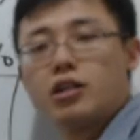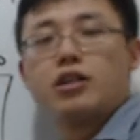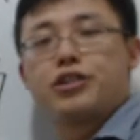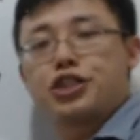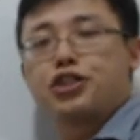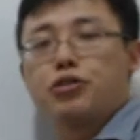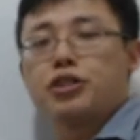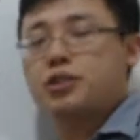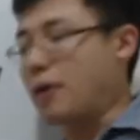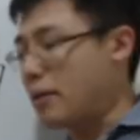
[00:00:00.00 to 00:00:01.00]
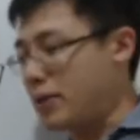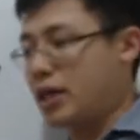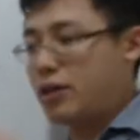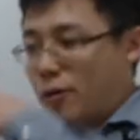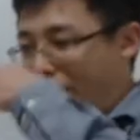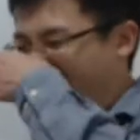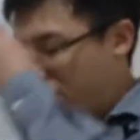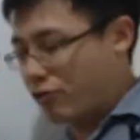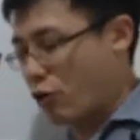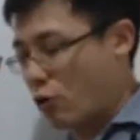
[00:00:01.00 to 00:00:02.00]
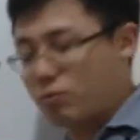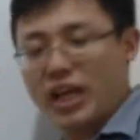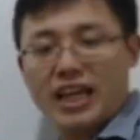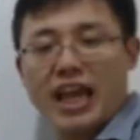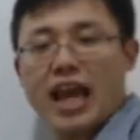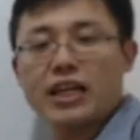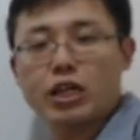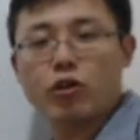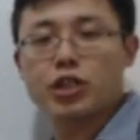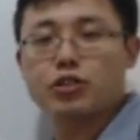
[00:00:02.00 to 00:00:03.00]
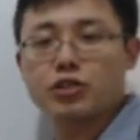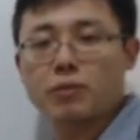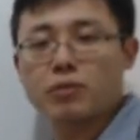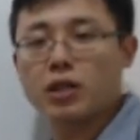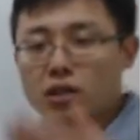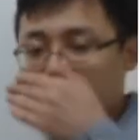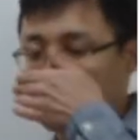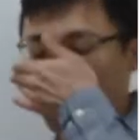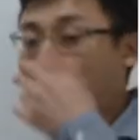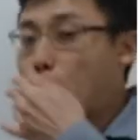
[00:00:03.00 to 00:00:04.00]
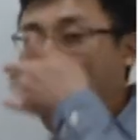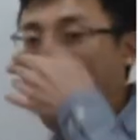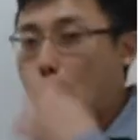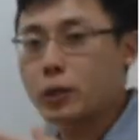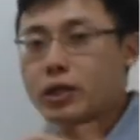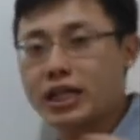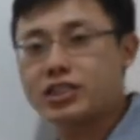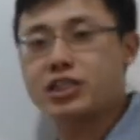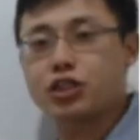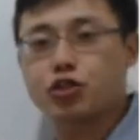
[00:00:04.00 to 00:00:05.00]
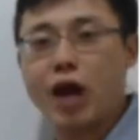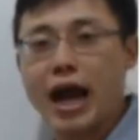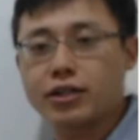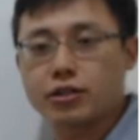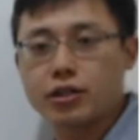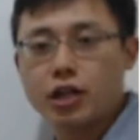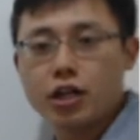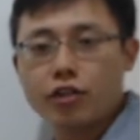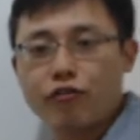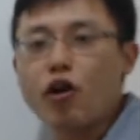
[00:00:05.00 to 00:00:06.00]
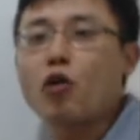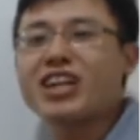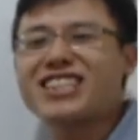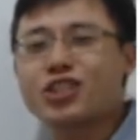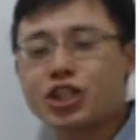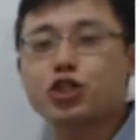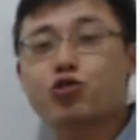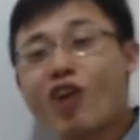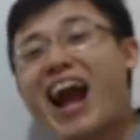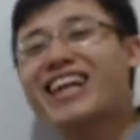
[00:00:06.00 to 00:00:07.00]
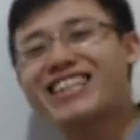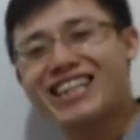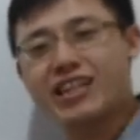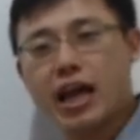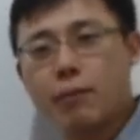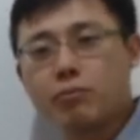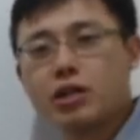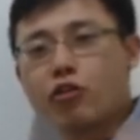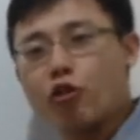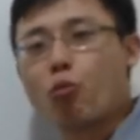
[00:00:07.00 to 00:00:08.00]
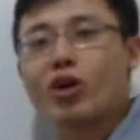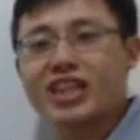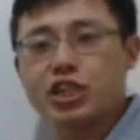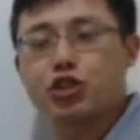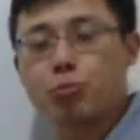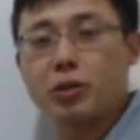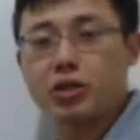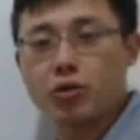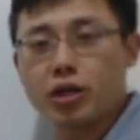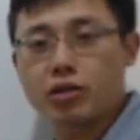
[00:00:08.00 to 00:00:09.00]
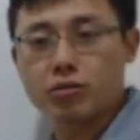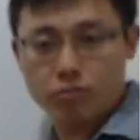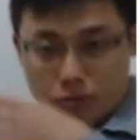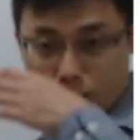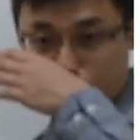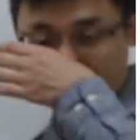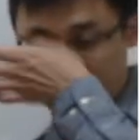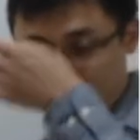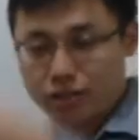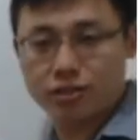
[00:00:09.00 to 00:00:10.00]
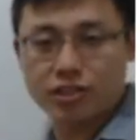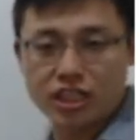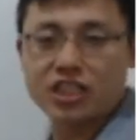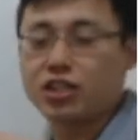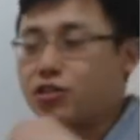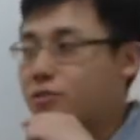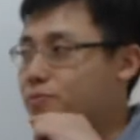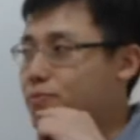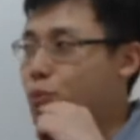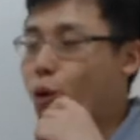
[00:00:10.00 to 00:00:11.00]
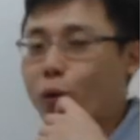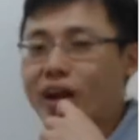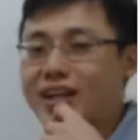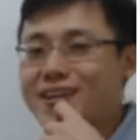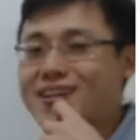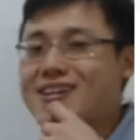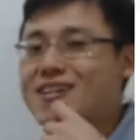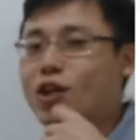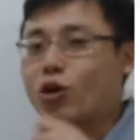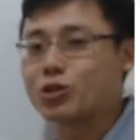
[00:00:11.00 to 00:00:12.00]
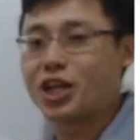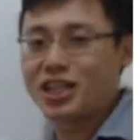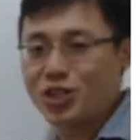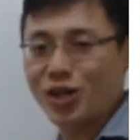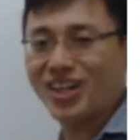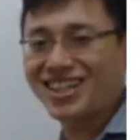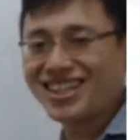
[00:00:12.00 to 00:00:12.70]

the students may be, on their phone playing Candy Crush or something. So the phone is a distractor. The phone is distracting them from what they should be doing, which is listening to the boring, dull teacher.